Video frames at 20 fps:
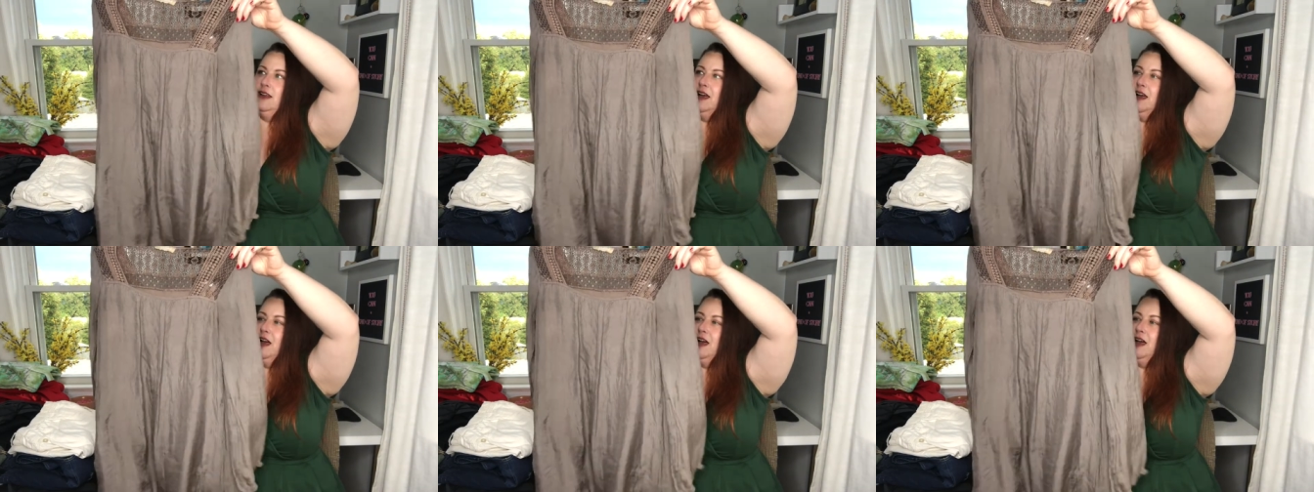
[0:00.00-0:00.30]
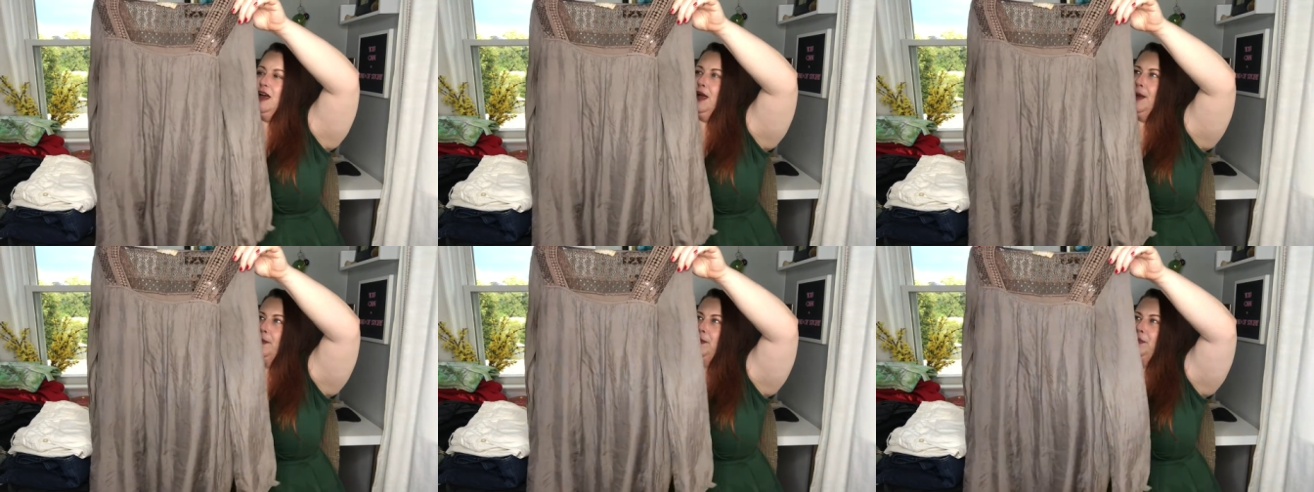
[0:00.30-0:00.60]

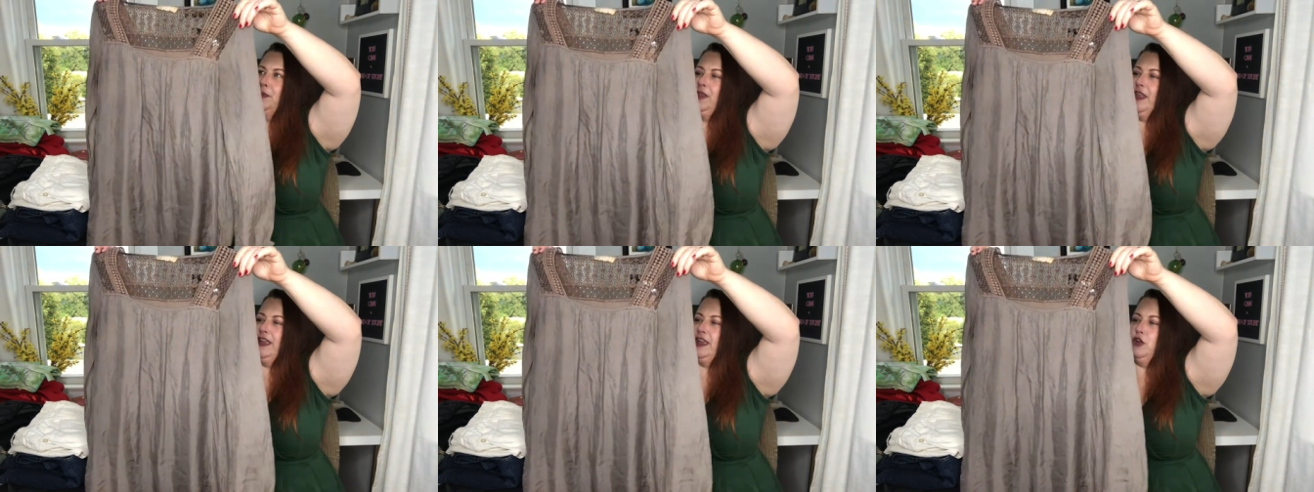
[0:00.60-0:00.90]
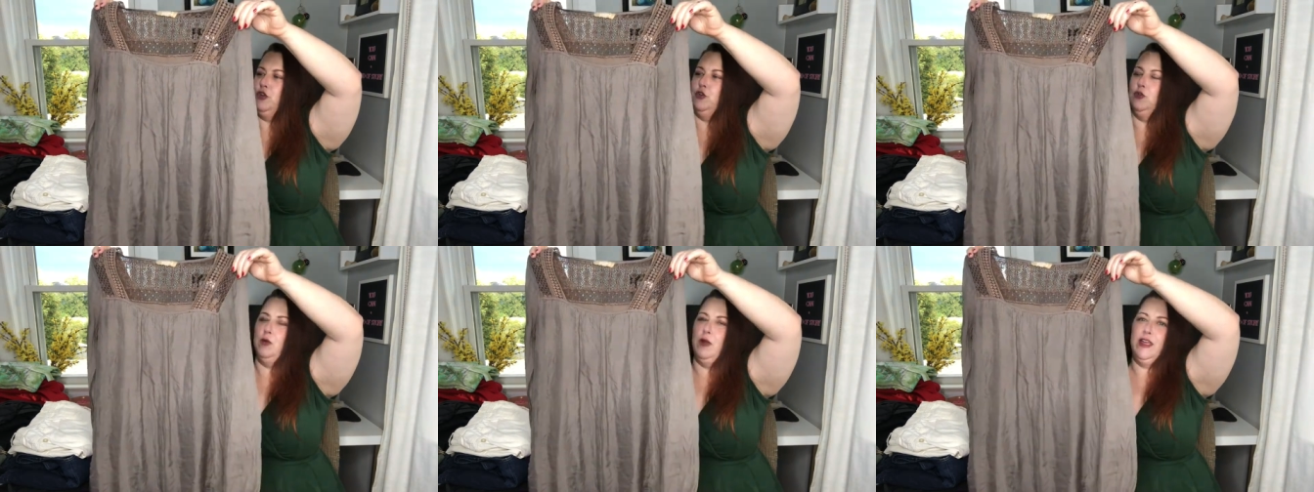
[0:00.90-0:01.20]
like a
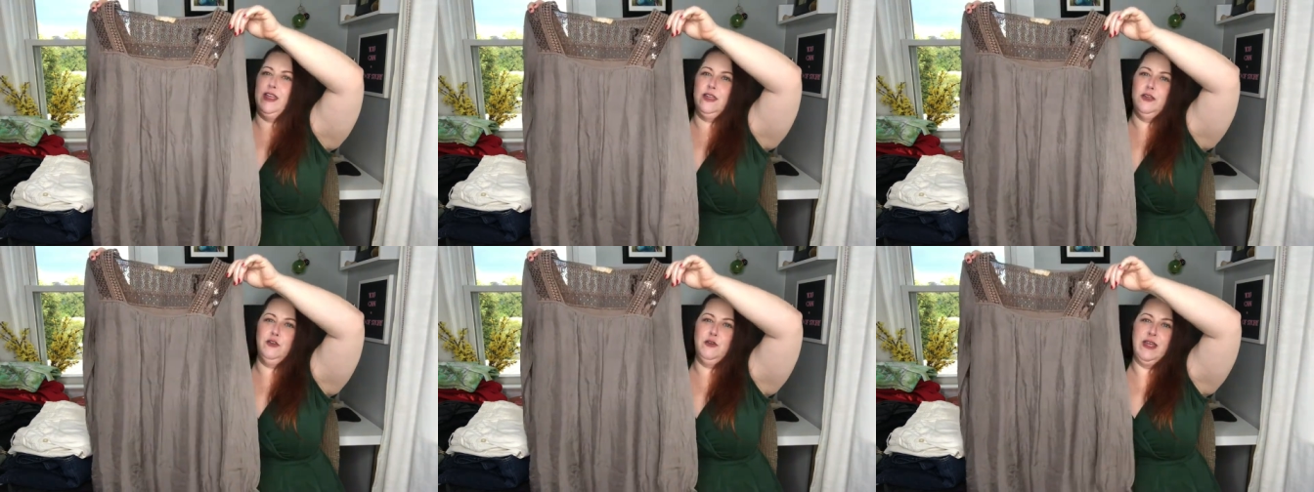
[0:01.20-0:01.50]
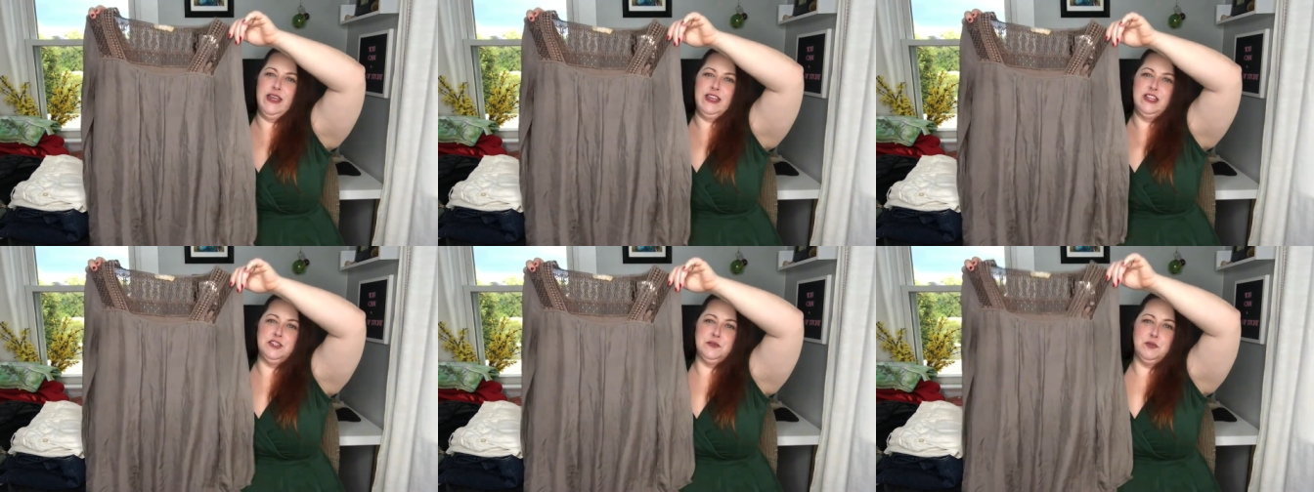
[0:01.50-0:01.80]

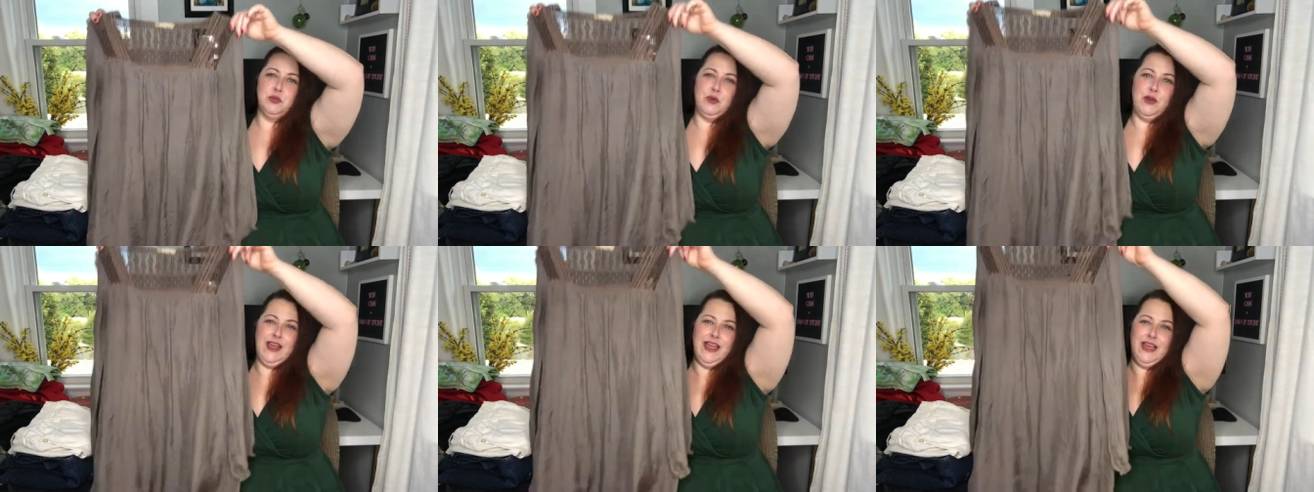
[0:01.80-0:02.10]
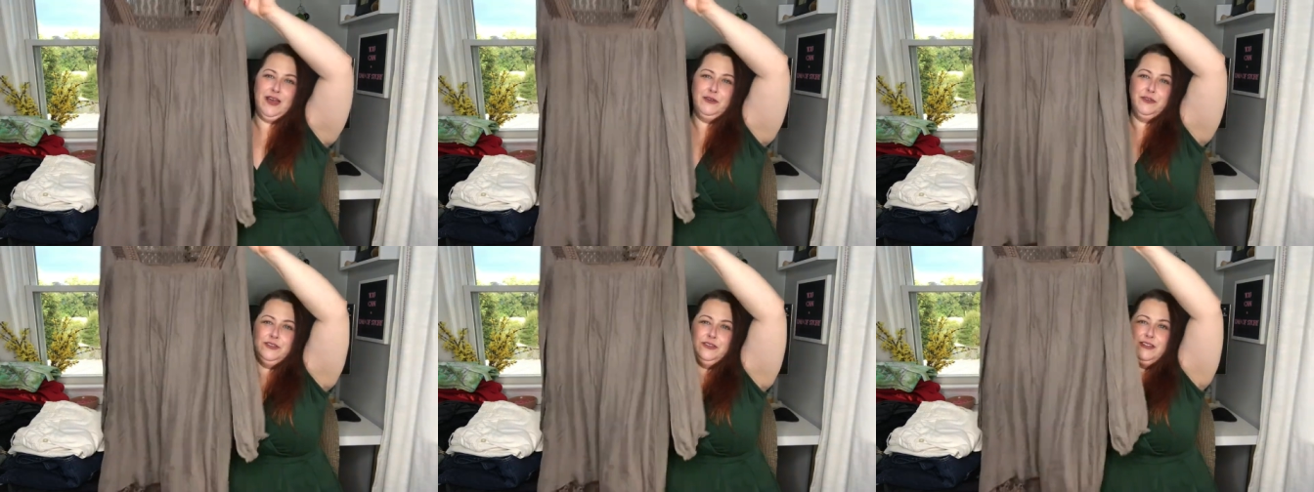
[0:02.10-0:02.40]
grayish
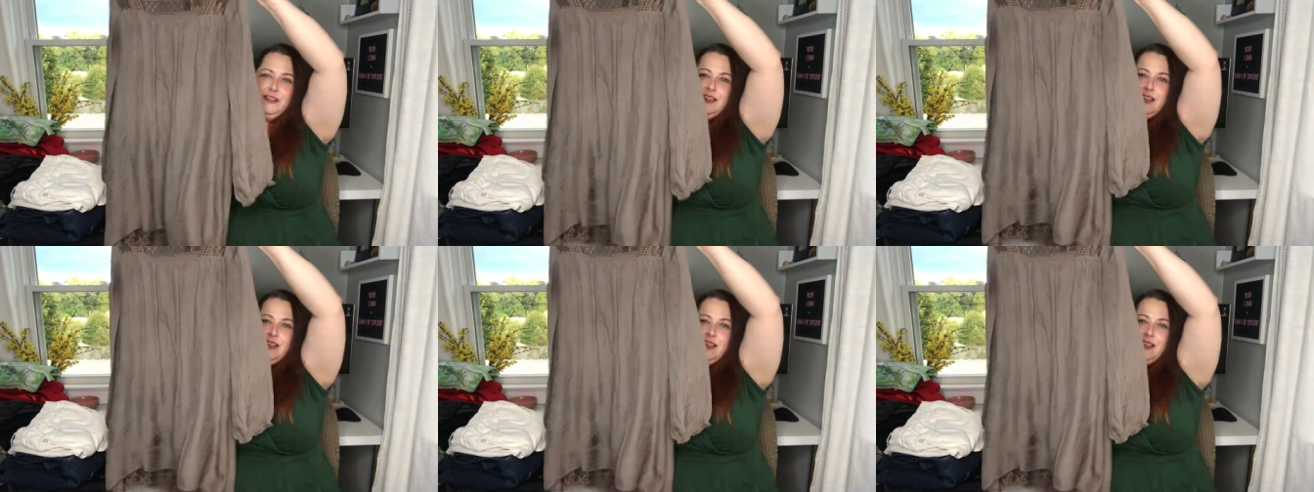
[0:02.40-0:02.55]
brown.